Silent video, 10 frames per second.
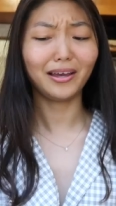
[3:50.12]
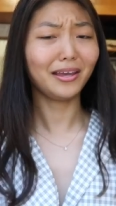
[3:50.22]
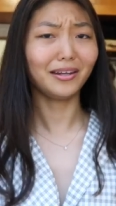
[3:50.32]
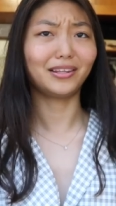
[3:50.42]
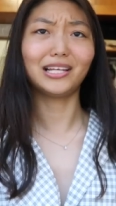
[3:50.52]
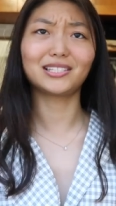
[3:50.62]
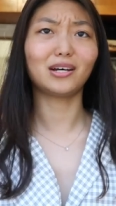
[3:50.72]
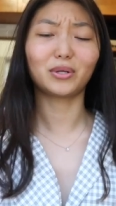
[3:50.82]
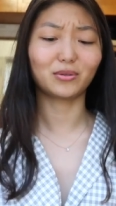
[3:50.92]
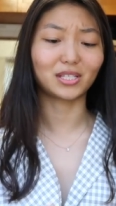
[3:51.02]
hated that's
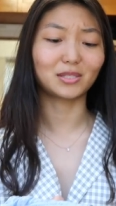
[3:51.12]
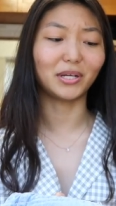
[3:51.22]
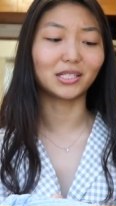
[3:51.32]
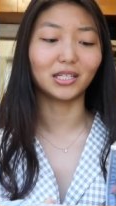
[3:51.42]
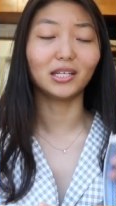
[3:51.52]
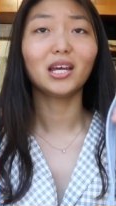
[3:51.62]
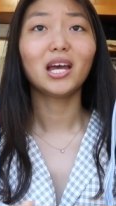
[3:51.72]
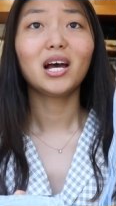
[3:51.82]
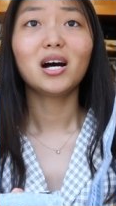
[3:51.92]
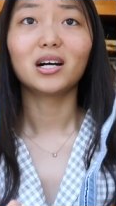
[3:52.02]
not what I was expecting
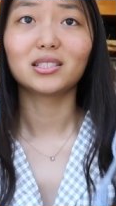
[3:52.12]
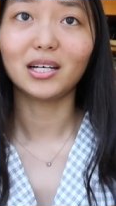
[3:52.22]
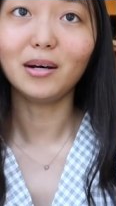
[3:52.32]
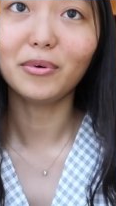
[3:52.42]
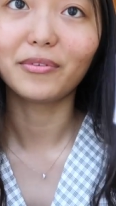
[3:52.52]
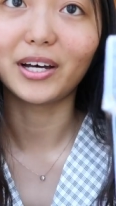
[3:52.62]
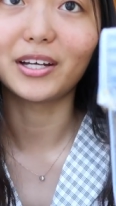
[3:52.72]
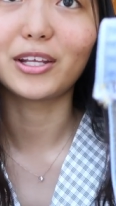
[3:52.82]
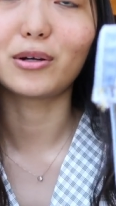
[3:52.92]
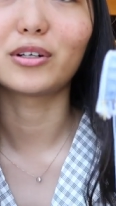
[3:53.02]
on top of
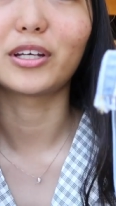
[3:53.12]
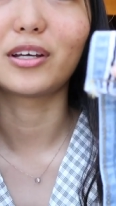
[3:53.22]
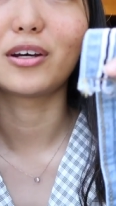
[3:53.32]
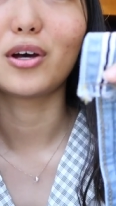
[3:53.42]
that there are like